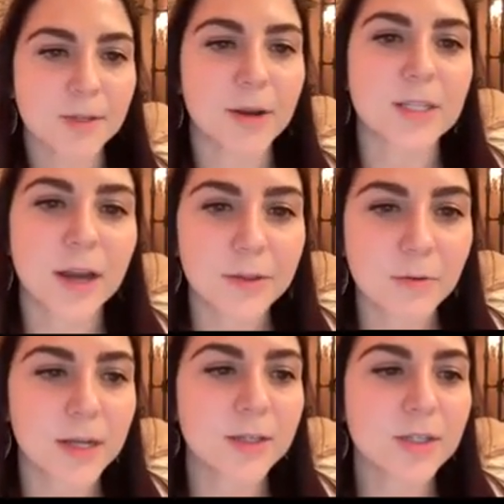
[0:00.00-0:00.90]
So here's
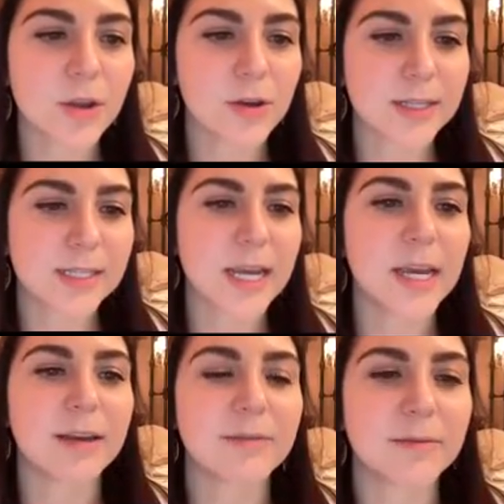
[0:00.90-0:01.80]
another one. So you can
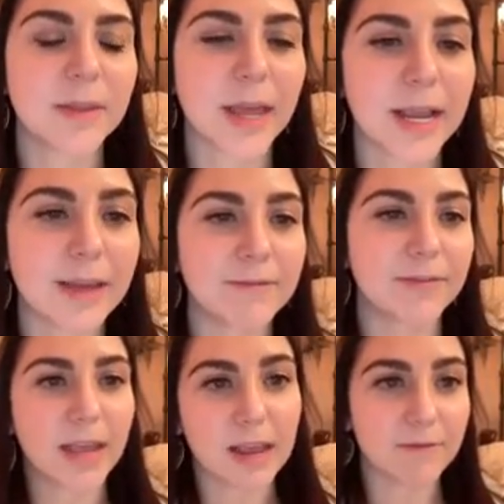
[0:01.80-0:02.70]
see like if
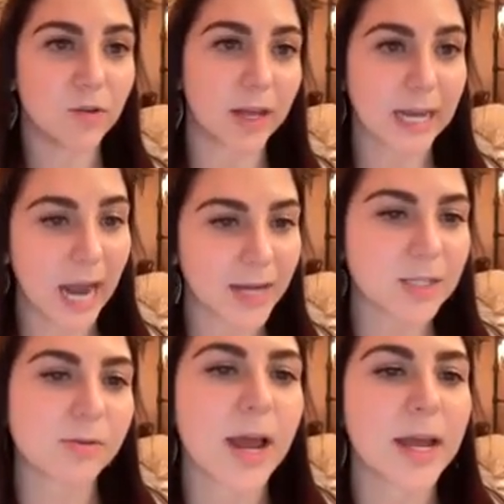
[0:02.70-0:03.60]
they give you like an
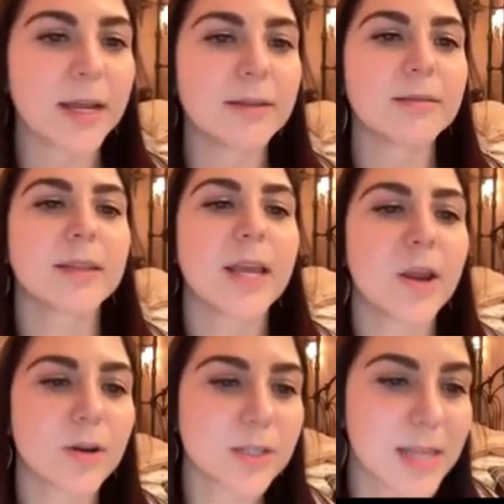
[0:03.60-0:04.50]
x-ray,
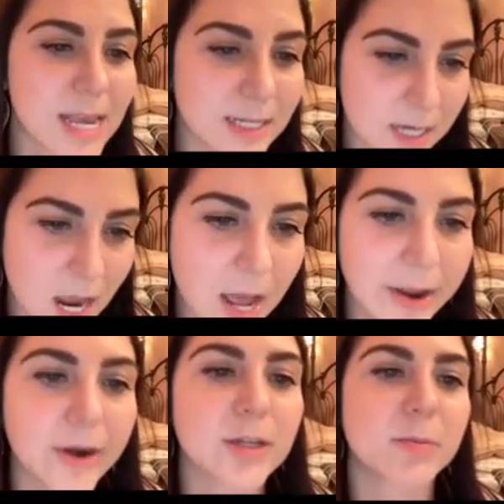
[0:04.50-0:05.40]
here's the
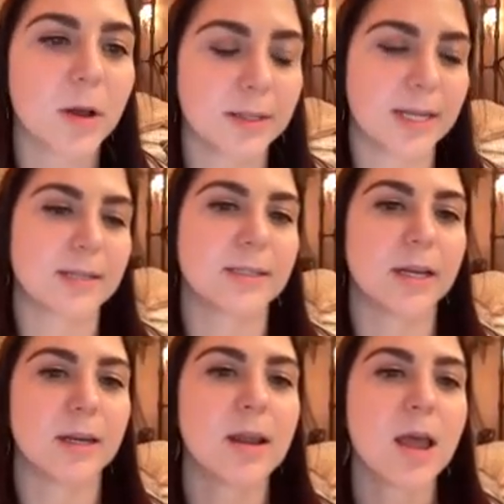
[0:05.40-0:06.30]
entire small
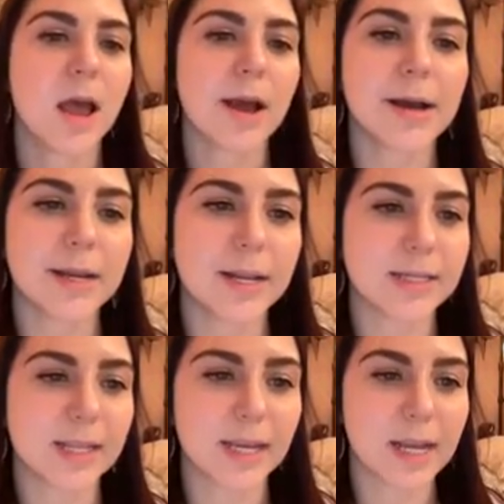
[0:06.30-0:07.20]
intestine. And
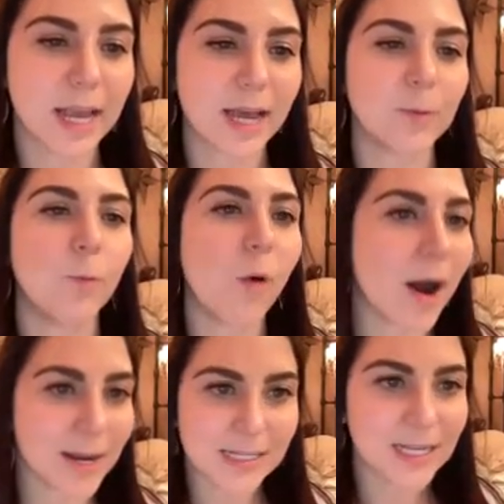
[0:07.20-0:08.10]
it's like, again,
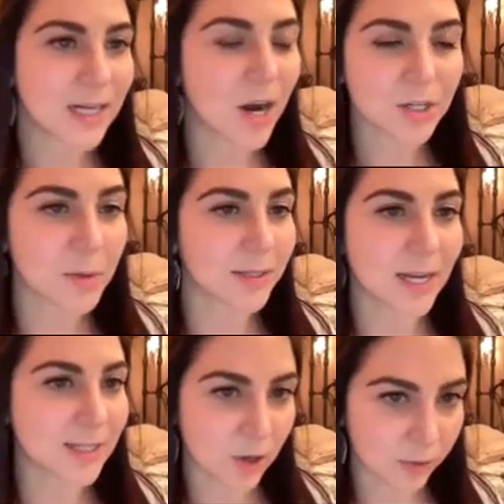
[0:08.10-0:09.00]
why is the entire small
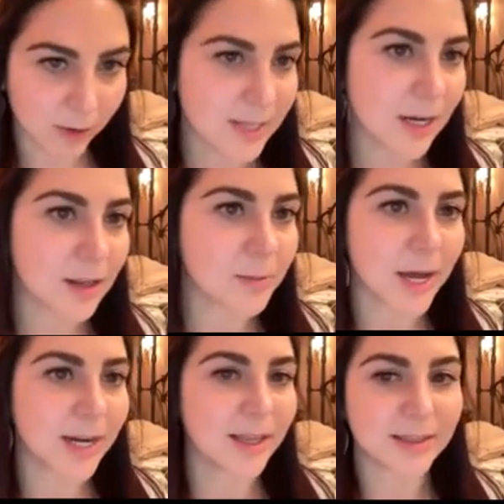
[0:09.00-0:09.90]
intestine on the right side of the
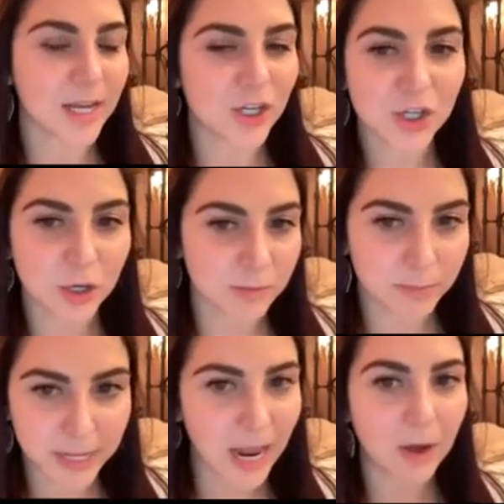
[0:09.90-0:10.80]
body? Like that
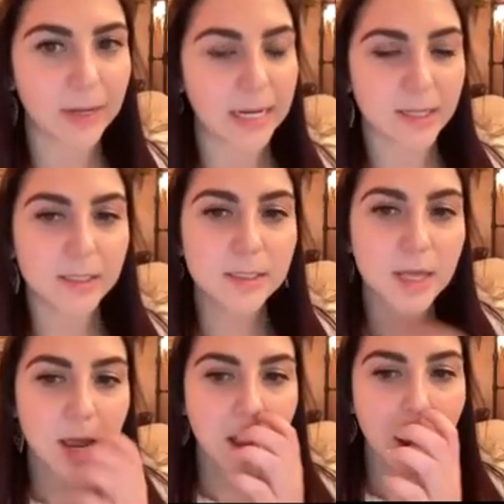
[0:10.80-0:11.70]
shouldn't be how it is.